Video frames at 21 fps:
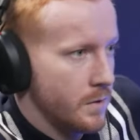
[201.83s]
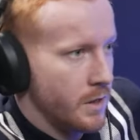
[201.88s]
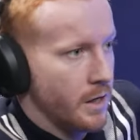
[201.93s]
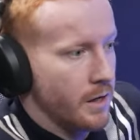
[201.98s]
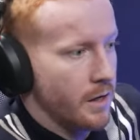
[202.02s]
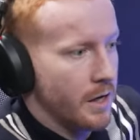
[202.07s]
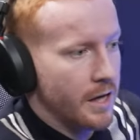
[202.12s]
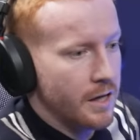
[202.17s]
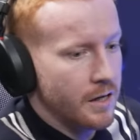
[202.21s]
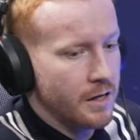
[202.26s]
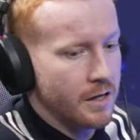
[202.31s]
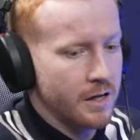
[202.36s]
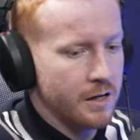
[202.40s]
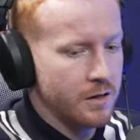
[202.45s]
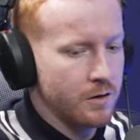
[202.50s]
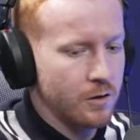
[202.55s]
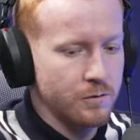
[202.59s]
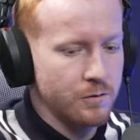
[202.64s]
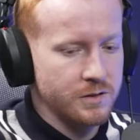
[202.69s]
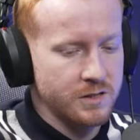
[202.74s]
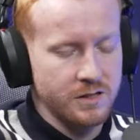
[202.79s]
Yeah,
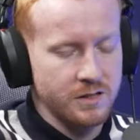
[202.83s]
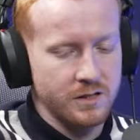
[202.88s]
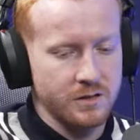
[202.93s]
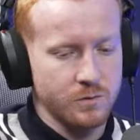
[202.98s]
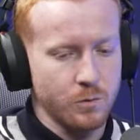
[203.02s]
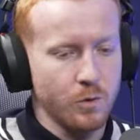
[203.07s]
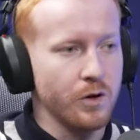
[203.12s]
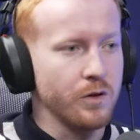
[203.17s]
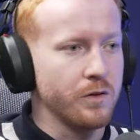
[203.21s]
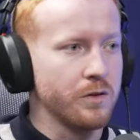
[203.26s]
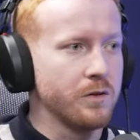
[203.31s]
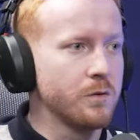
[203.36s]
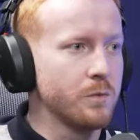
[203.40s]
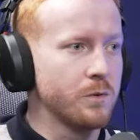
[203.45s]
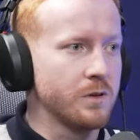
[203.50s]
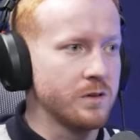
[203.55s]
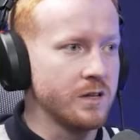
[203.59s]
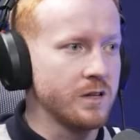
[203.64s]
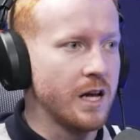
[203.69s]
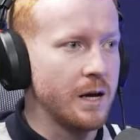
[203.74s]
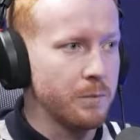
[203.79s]
and obviously it's worth it
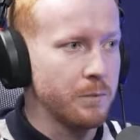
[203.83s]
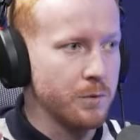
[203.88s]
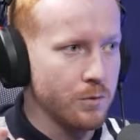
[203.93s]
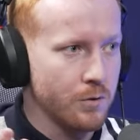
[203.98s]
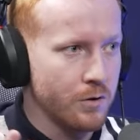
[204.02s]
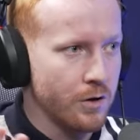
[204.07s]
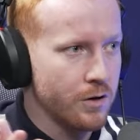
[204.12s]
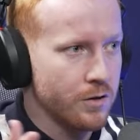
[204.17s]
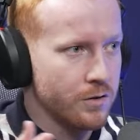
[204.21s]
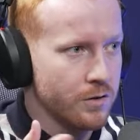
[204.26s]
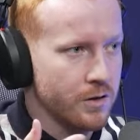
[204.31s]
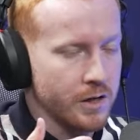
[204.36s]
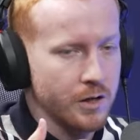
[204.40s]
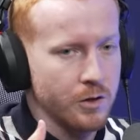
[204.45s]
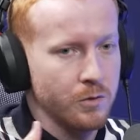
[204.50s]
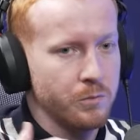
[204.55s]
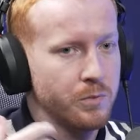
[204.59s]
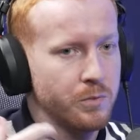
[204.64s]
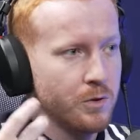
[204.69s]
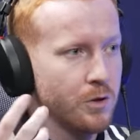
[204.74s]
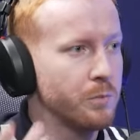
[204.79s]
with the capital growth, like
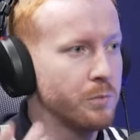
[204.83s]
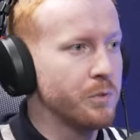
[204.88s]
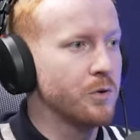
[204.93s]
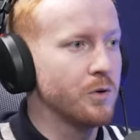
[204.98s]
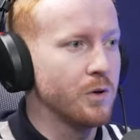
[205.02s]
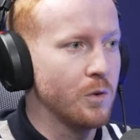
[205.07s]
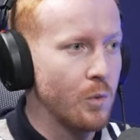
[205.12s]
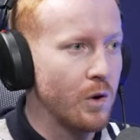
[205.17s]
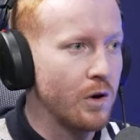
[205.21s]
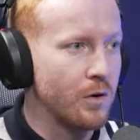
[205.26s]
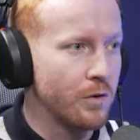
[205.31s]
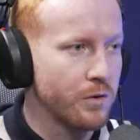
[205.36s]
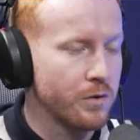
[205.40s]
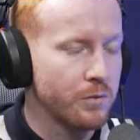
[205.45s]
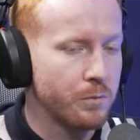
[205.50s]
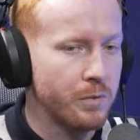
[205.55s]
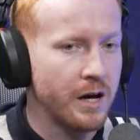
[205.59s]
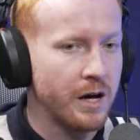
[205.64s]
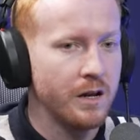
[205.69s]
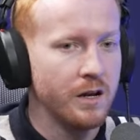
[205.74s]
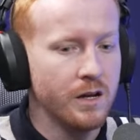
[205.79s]
you're building
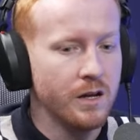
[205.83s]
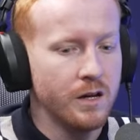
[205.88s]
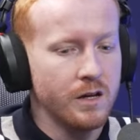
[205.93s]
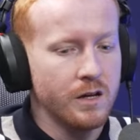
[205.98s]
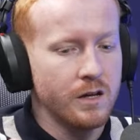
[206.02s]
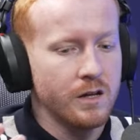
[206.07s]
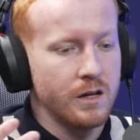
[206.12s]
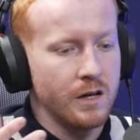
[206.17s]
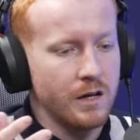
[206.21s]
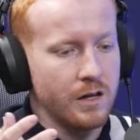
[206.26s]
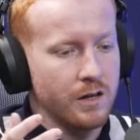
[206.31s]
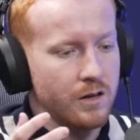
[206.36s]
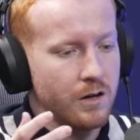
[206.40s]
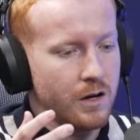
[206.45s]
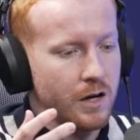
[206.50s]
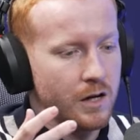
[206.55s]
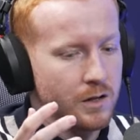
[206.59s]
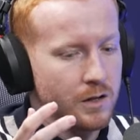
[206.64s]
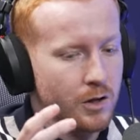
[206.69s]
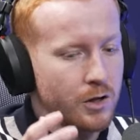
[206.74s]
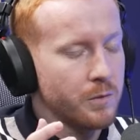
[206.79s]
wealth. But
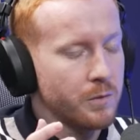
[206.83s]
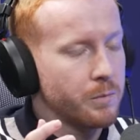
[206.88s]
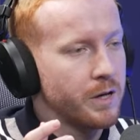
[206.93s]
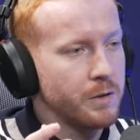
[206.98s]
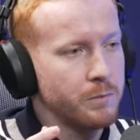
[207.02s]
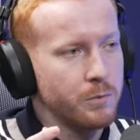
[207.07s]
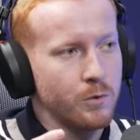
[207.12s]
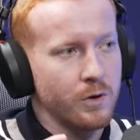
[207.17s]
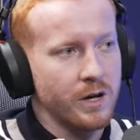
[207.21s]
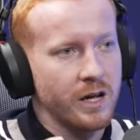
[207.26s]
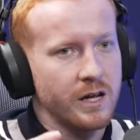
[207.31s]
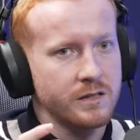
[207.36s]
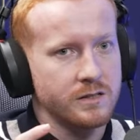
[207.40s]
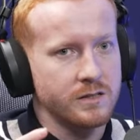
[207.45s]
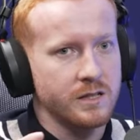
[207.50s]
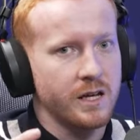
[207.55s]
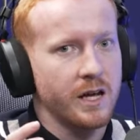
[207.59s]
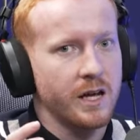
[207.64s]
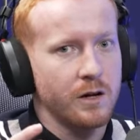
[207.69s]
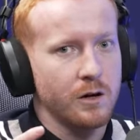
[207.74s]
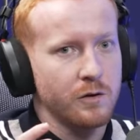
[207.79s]
a lot of people get
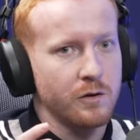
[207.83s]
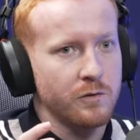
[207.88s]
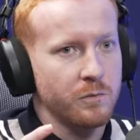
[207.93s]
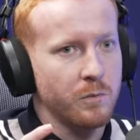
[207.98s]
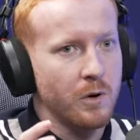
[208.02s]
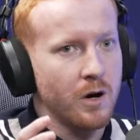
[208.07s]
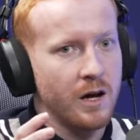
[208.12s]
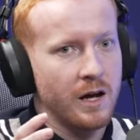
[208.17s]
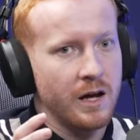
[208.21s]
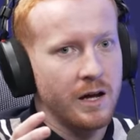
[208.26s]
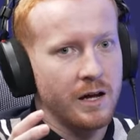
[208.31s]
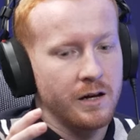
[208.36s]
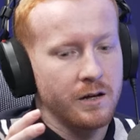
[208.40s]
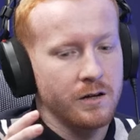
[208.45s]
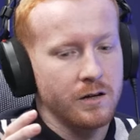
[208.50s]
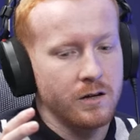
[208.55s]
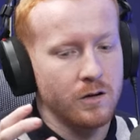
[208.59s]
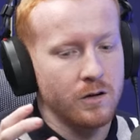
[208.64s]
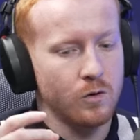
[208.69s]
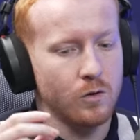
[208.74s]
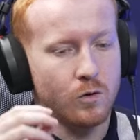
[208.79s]
scared off
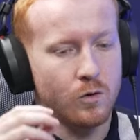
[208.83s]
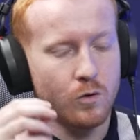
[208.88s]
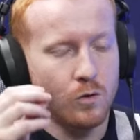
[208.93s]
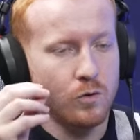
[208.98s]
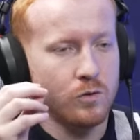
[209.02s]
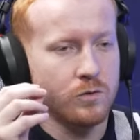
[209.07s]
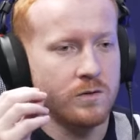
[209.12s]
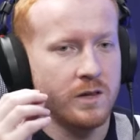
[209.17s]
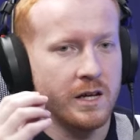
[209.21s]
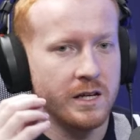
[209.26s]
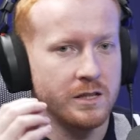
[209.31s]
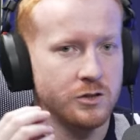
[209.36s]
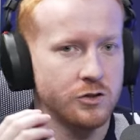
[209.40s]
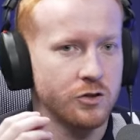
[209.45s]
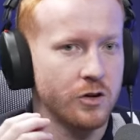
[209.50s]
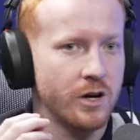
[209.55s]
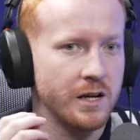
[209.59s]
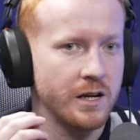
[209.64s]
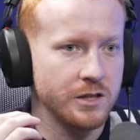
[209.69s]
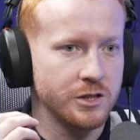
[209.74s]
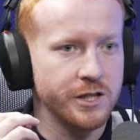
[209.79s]
by, or they
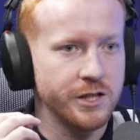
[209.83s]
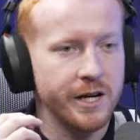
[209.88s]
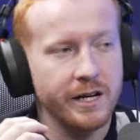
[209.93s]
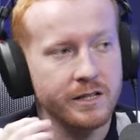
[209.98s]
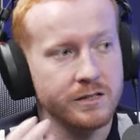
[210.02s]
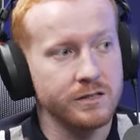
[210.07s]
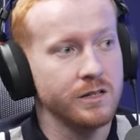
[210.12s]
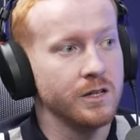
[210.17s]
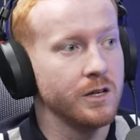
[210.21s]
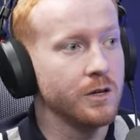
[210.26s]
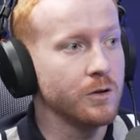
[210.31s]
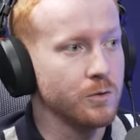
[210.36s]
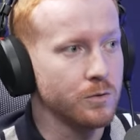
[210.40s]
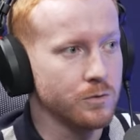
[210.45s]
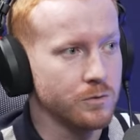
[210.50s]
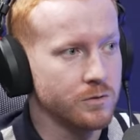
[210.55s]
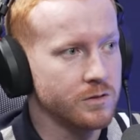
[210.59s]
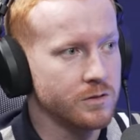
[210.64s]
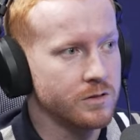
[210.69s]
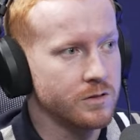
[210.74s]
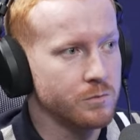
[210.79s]
try to chase
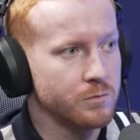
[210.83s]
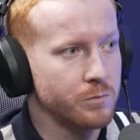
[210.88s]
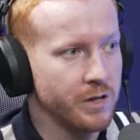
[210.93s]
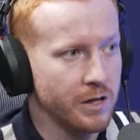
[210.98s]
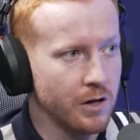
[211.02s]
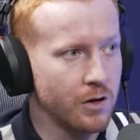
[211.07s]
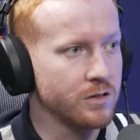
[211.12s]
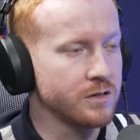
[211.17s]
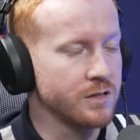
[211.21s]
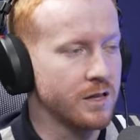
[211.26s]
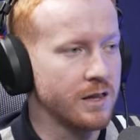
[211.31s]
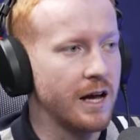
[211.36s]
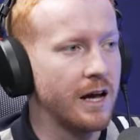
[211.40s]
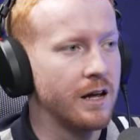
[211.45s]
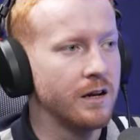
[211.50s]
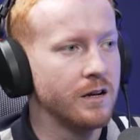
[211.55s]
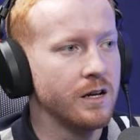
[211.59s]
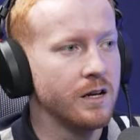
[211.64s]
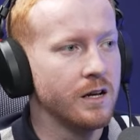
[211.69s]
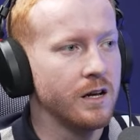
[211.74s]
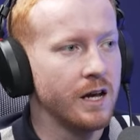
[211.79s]
yields because of
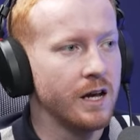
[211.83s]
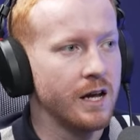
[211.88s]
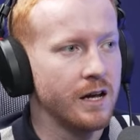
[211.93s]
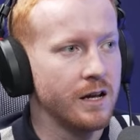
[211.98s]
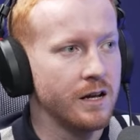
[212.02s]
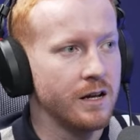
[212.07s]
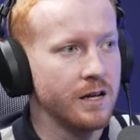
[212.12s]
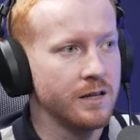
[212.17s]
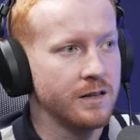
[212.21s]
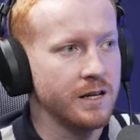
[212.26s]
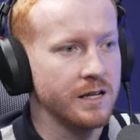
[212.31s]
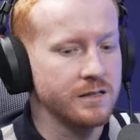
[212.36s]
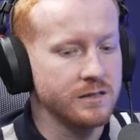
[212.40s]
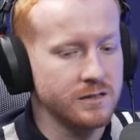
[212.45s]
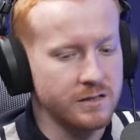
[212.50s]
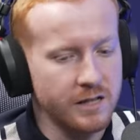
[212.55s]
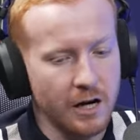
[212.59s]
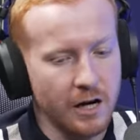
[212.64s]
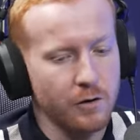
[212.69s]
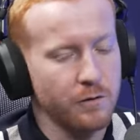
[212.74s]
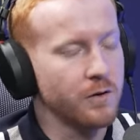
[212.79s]
that, and they
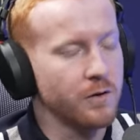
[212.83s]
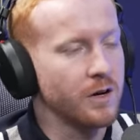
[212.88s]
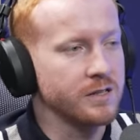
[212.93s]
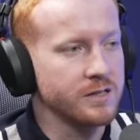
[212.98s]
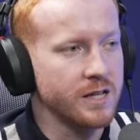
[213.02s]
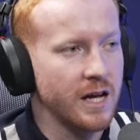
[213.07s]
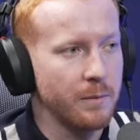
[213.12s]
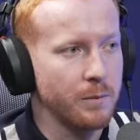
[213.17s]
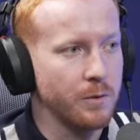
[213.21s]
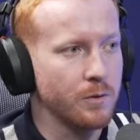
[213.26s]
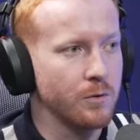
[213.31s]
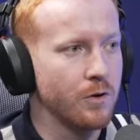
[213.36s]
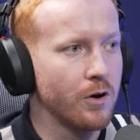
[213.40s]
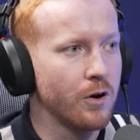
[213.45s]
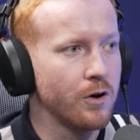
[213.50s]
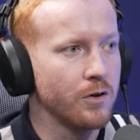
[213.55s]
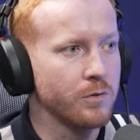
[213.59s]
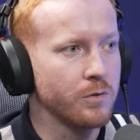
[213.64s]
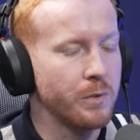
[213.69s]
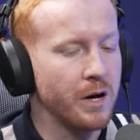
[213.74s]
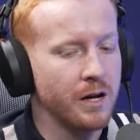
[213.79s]
sacrifice capital
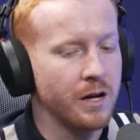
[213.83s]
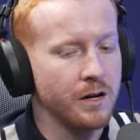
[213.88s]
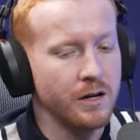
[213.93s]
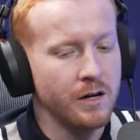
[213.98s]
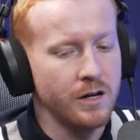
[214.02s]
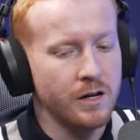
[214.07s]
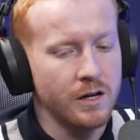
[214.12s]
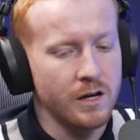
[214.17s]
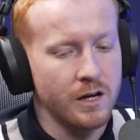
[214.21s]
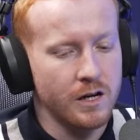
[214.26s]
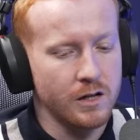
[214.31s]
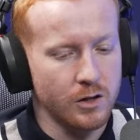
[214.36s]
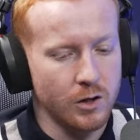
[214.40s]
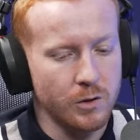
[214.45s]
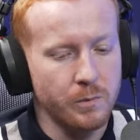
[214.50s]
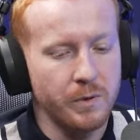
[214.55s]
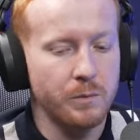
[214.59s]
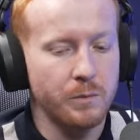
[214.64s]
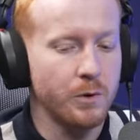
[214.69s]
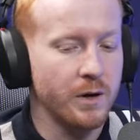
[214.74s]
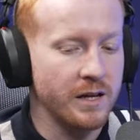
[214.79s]
growth. But a lot
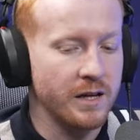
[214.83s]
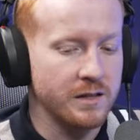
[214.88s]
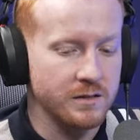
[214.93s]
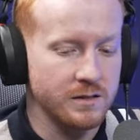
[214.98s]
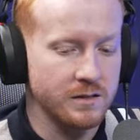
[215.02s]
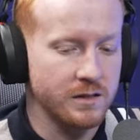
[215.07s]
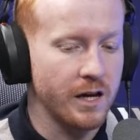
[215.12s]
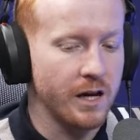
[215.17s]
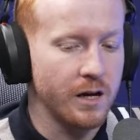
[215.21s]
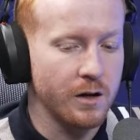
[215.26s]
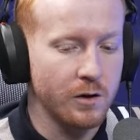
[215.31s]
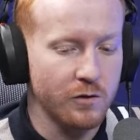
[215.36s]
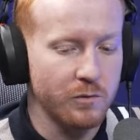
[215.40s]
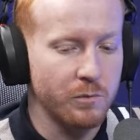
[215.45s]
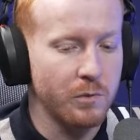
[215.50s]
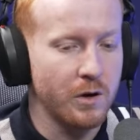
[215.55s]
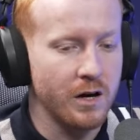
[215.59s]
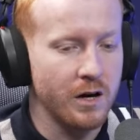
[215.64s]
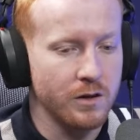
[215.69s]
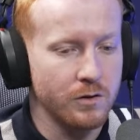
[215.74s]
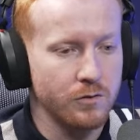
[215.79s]
of people get scared off
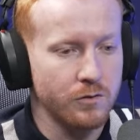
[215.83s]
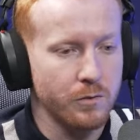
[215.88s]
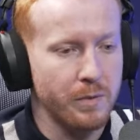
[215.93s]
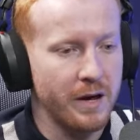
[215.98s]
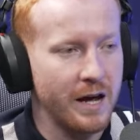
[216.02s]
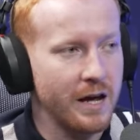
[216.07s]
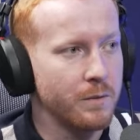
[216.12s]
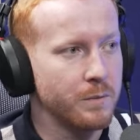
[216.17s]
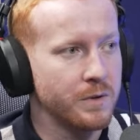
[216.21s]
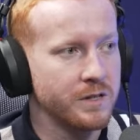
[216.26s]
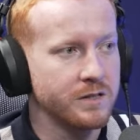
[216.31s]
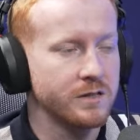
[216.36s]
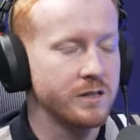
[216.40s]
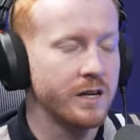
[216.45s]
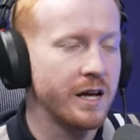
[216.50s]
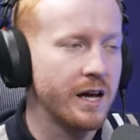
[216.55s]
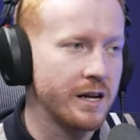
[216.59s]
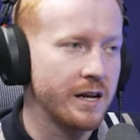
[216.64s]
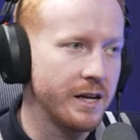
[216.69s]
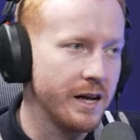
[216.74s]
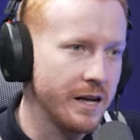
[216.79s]
by the repayments
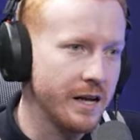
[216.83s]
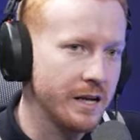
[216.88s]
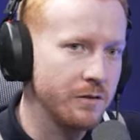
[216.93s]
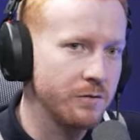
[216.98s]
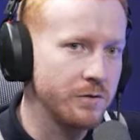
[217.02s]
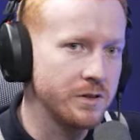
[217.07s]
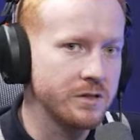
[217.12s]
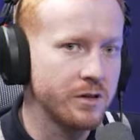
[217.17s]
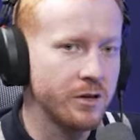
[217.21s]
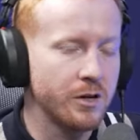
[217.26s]
and how negative it's